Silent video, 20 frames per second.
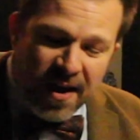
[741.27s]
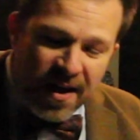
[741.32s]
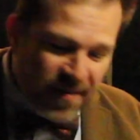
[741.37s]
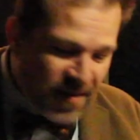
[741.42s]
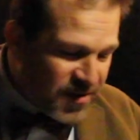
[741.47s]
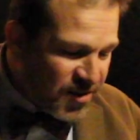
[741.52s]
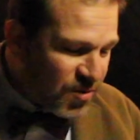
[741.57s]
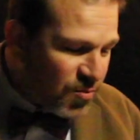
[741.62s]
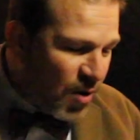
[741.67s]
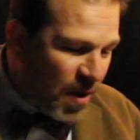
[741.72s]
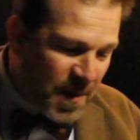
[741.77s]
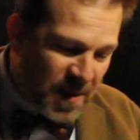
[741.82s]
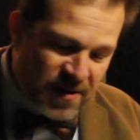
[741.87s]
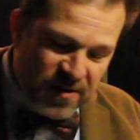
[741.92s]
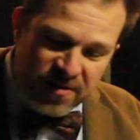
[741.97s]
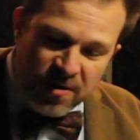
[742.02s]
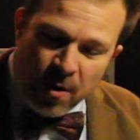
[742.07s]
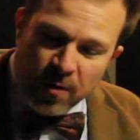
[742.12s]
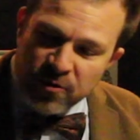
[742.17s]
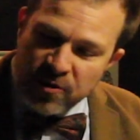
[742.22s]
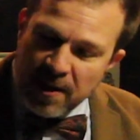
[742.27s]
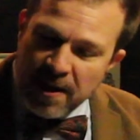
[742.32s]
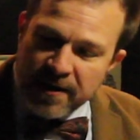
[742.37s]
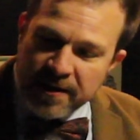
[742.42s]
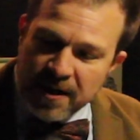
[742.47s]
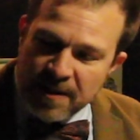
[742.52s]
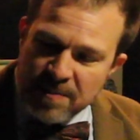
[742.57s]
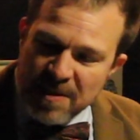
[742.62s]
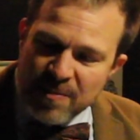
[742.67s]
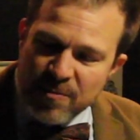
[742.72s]
This is one that just holds a lot
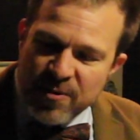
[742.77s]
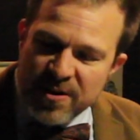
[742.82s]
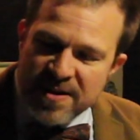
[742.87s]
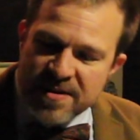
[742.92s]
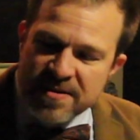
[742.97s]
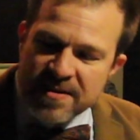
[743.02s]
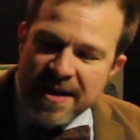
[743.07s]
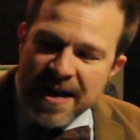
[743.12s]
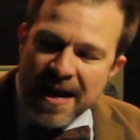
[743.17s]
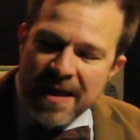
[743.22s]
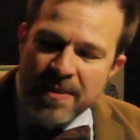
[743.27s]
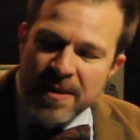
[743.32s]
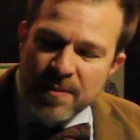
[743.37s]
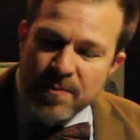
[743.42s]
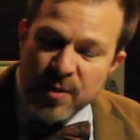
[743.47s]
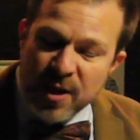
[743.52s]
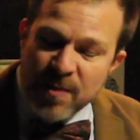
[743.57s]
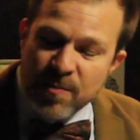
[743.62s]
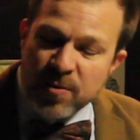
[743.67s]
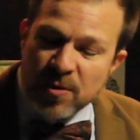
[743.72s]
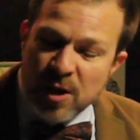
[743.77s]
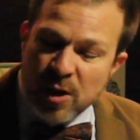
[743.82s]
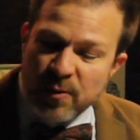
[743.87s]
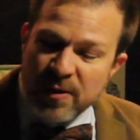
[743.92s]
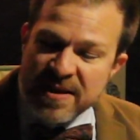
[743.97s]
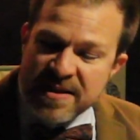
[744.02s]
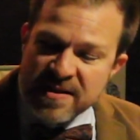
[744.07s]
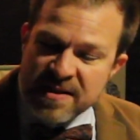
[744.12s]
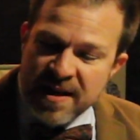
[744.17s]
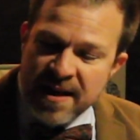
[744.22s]
of good memories, and that people
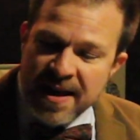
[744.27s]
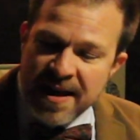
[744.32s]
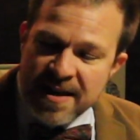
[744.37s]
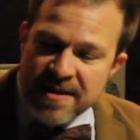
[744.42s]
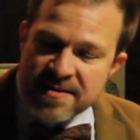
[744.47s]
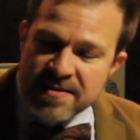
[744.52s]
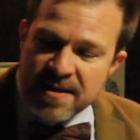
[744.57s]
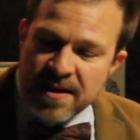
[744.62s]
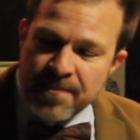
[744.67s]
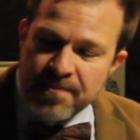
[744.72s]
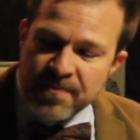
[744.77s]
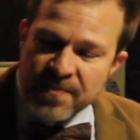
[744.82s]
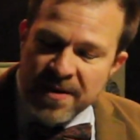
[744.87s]
always say has a